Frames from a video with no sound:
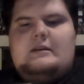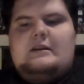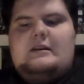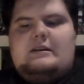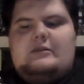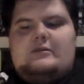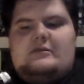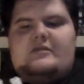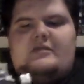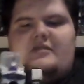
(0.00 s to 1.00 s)
And of
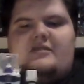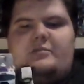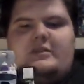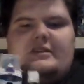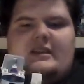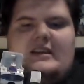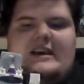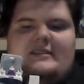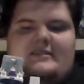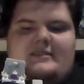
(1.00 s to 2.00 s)
course, split the
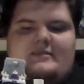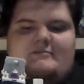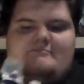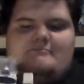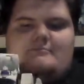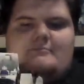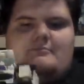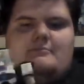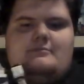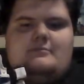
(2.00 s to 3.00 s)
legs.
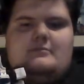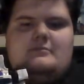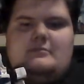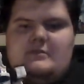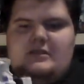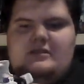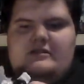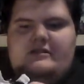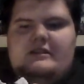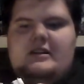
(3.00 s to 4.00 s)

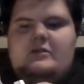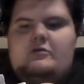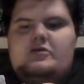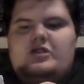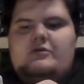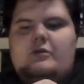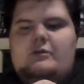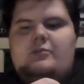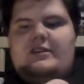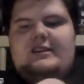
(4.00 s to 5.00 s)
Because he's not no
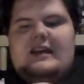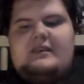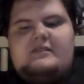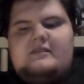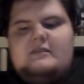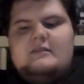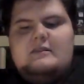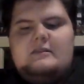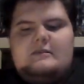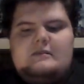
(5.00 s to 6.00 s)
G1 brick legs.
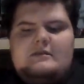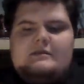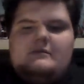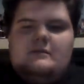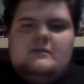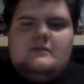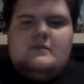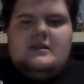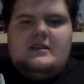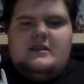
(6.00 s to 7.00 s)

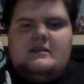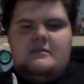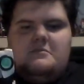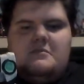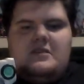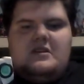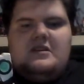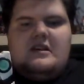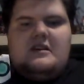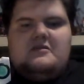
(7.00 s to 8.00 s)
And there
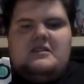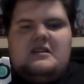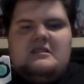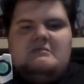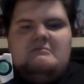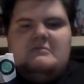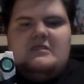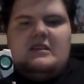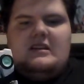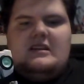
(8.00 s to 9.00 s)
you have it. And
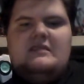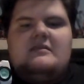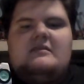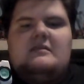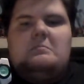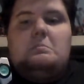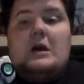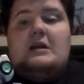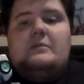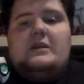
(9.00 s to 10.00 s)
he's
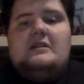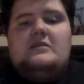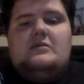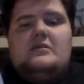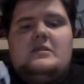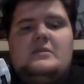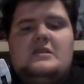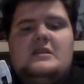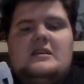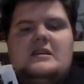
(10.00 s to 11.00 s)
not a bad toy. I
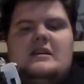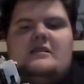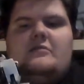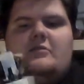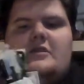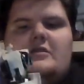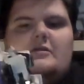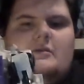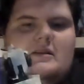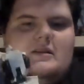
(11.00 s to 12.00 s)
mean, yeah, he has what
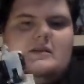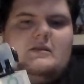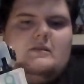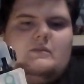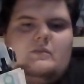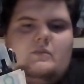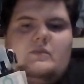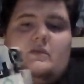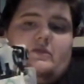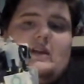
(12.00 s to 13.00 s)
your
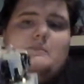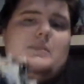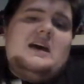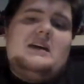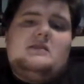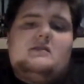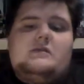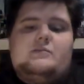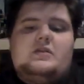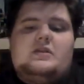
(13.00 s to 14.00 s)
flat back, so
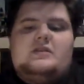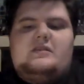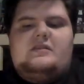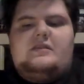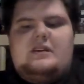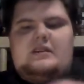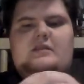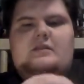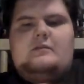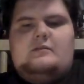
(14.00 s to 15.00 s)
he's pretty good to stand.